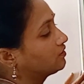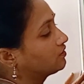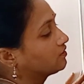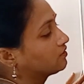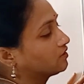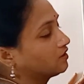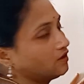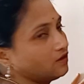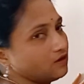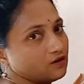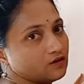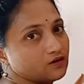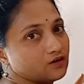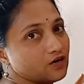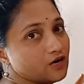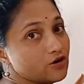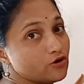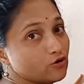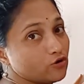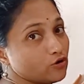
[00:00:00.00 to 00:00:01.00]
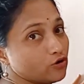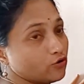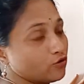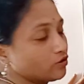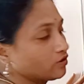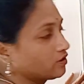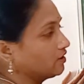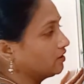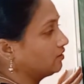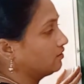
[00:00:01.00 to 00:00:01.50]
the controller
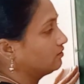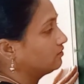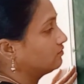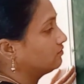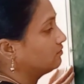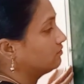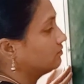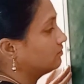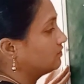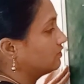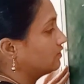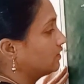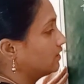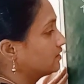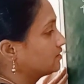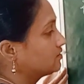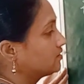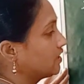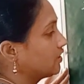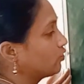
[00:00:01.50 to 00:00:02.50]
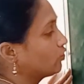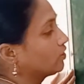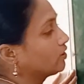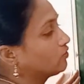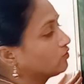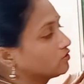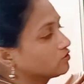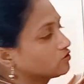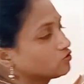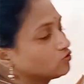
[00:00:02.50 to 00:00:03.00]
over there, less than or
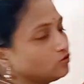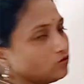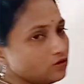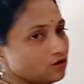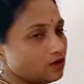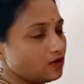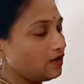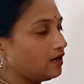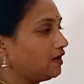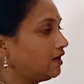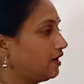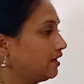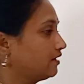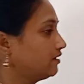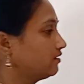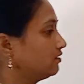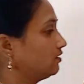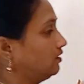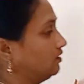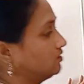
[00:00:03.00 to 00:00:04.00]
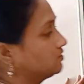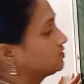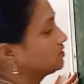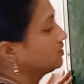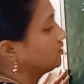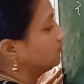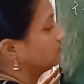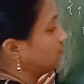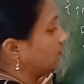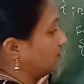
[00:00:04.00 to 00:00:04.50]
equals to I.
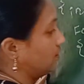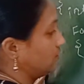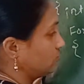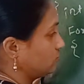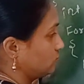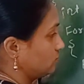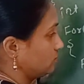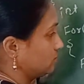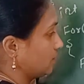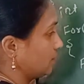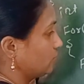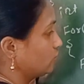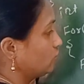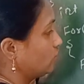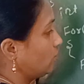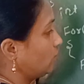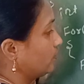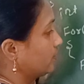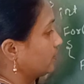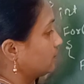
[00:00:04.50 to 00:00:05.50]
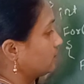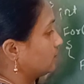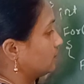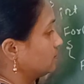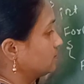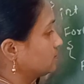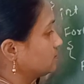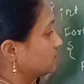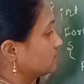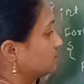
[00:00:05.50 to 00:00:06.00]
I'll tell you how it
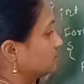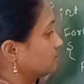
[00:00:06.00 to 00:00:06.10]
runs.